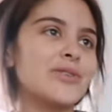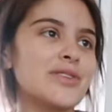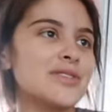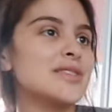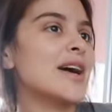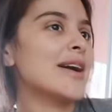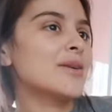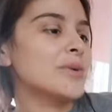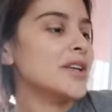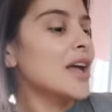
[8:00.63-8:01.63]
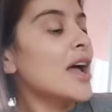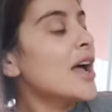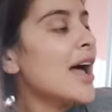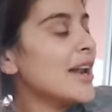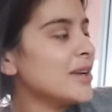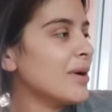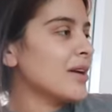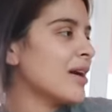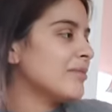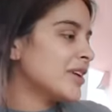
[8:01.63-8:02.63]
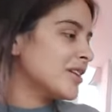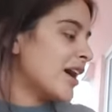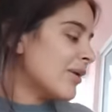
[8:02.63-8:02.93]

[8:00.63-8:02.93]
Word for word: this entire week. Henny, you want to come here?